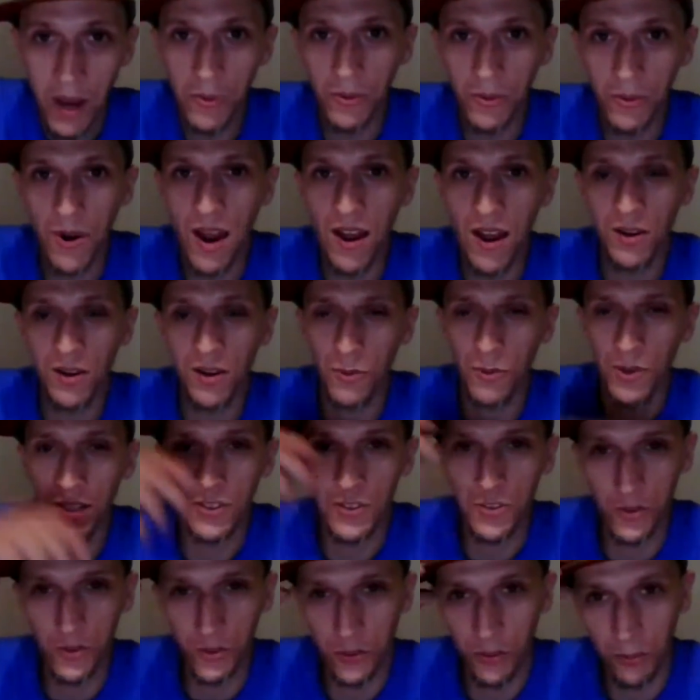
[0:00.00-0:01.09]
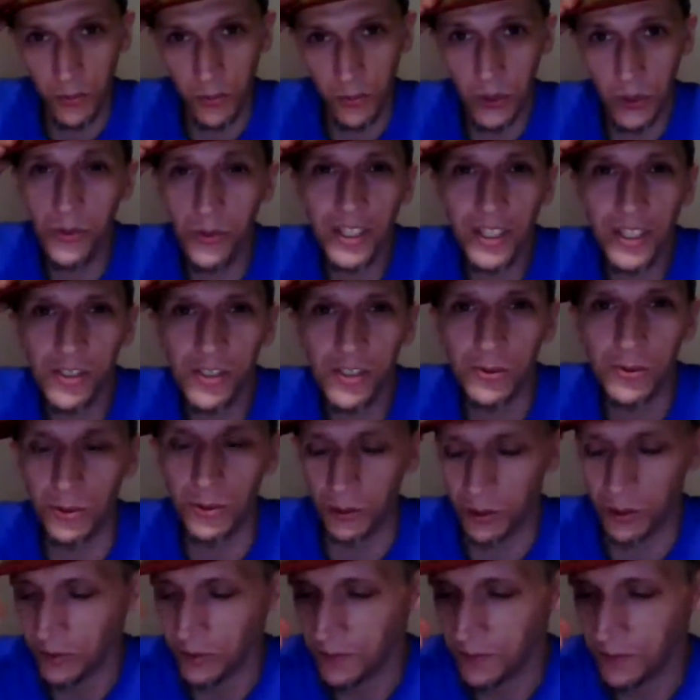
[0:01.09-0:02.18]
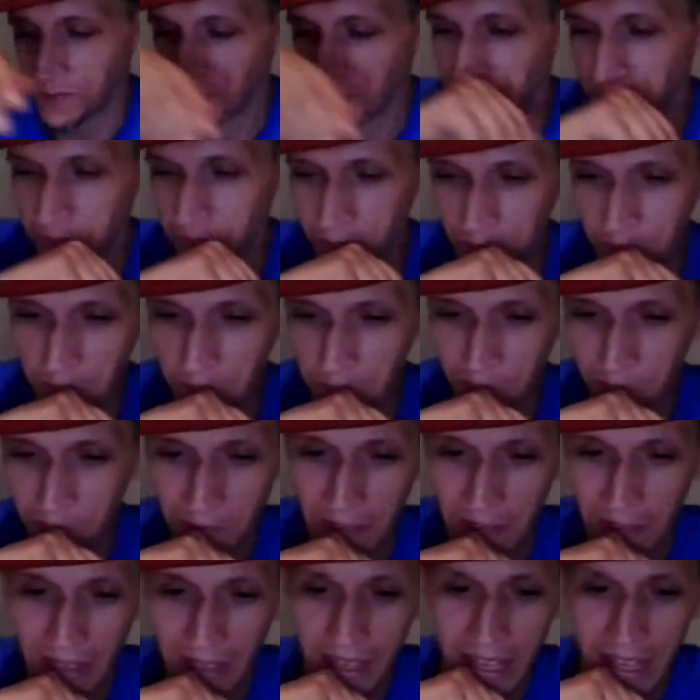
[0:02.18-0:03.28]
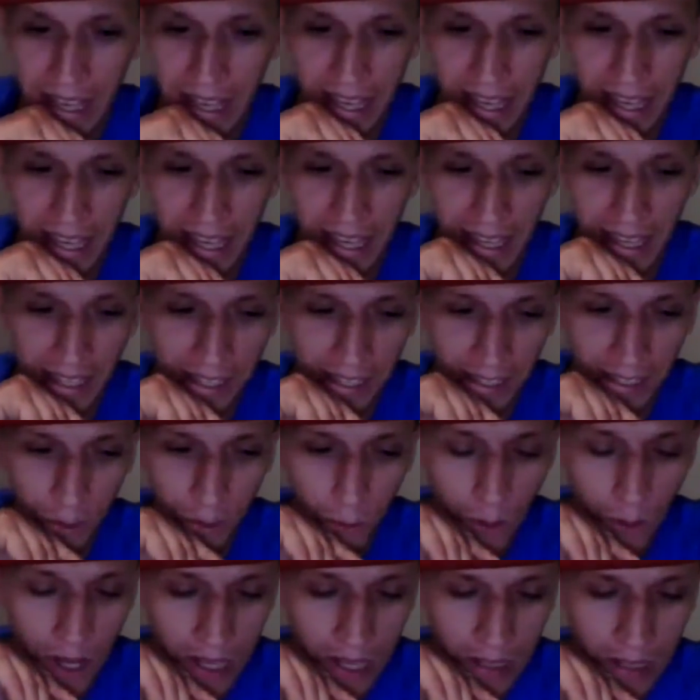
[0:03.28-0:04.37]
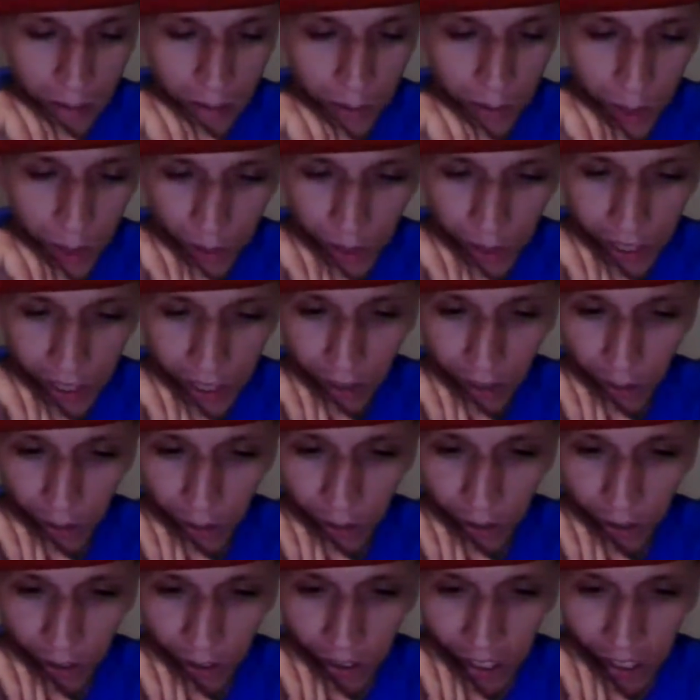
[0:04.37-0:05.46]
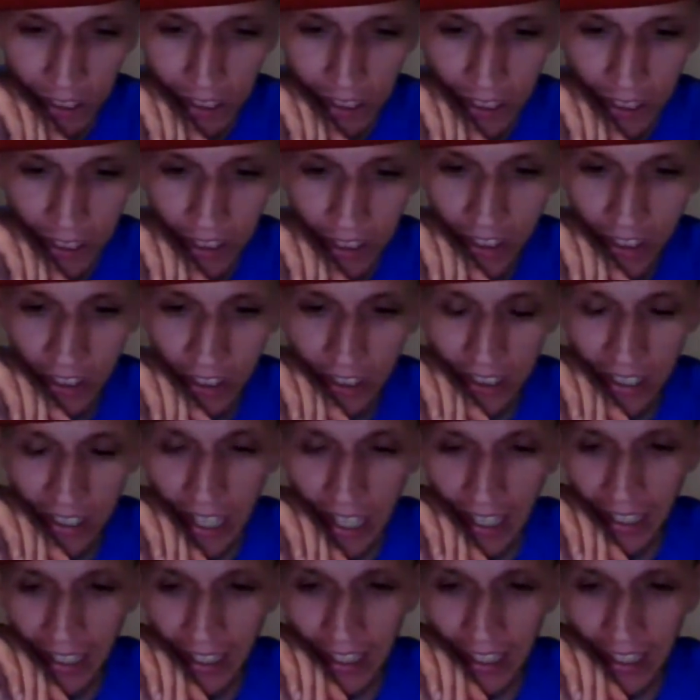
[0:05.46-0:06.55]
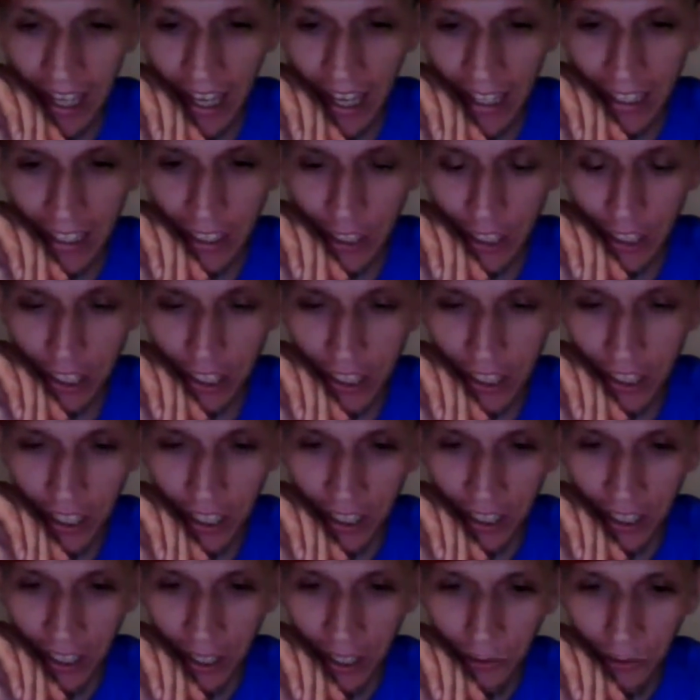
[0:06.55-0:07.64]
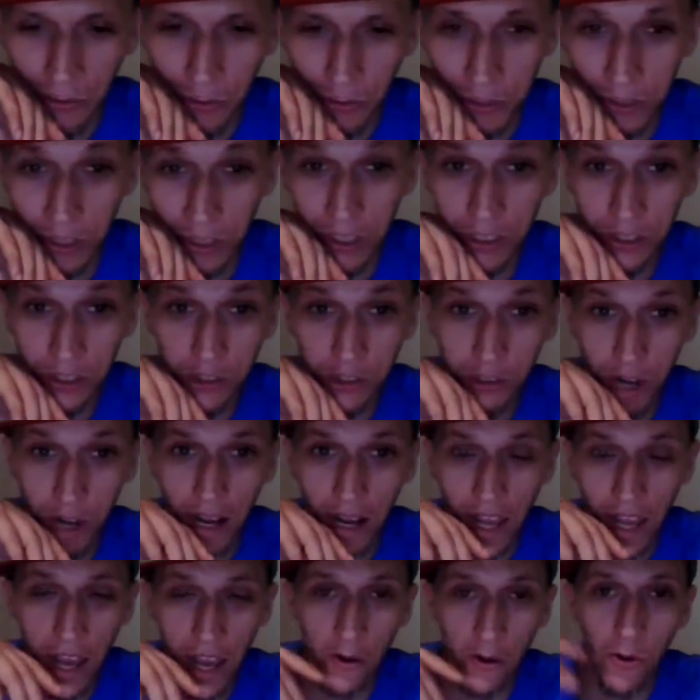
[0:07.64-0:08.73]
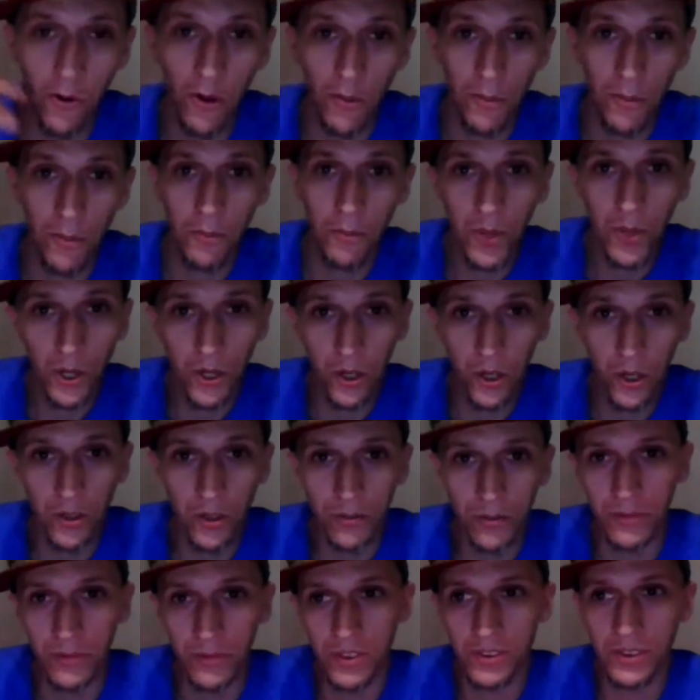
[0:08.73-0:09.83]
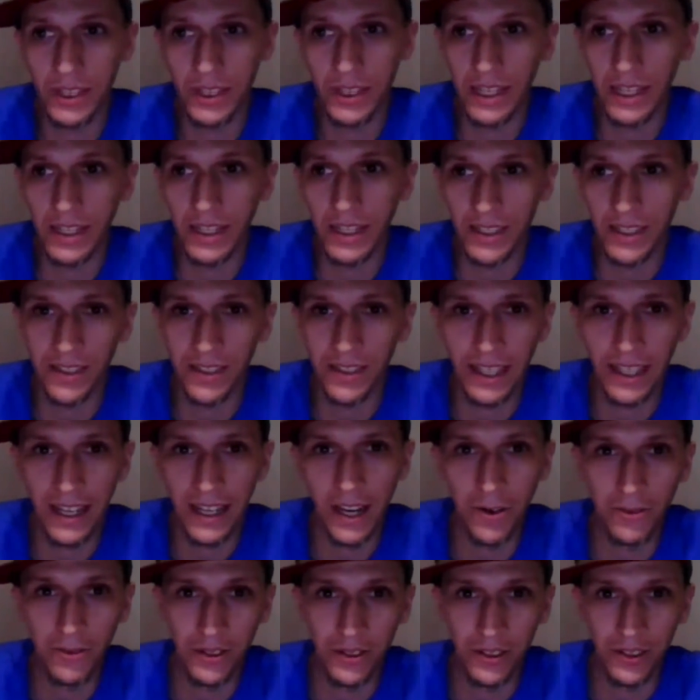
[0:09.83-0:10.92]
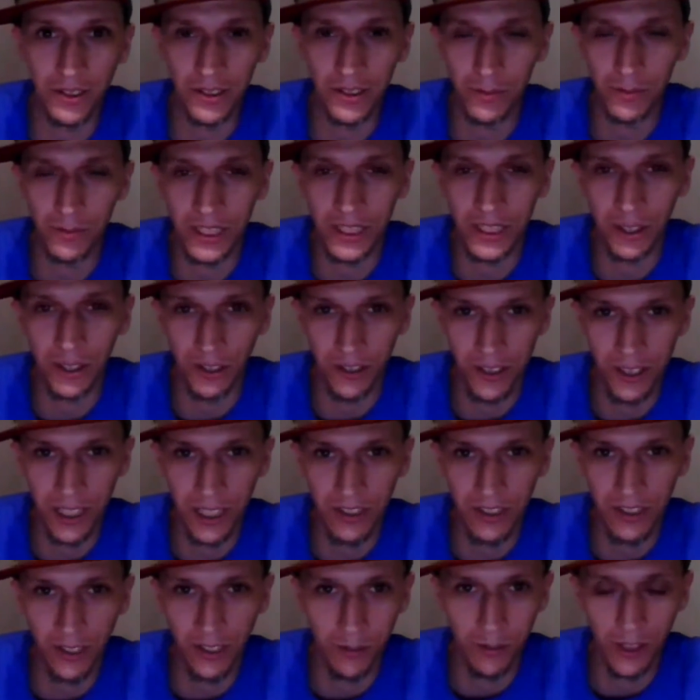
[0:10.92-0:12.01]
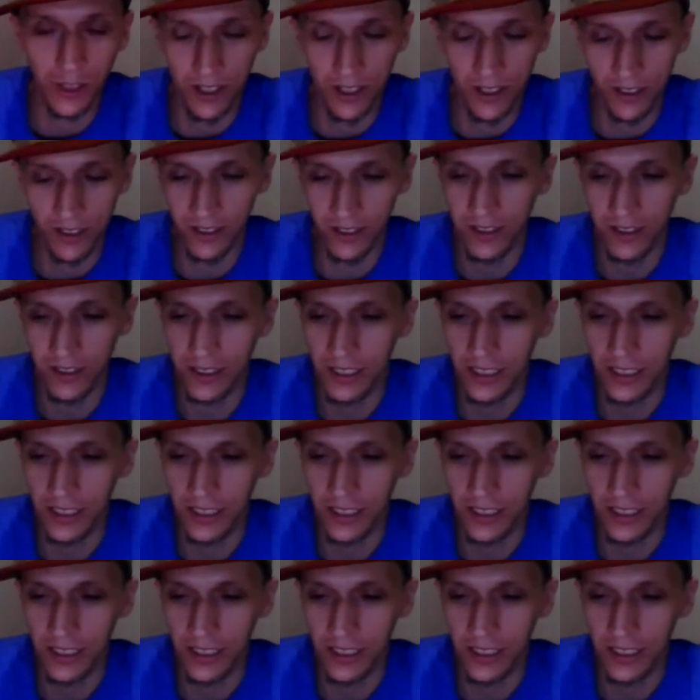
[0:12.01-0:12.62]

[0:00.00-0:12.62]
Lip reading: Mama Rock went to beauty school. And while in beauty school, she decided that she was going to try out perms and that I was going to be her test subject.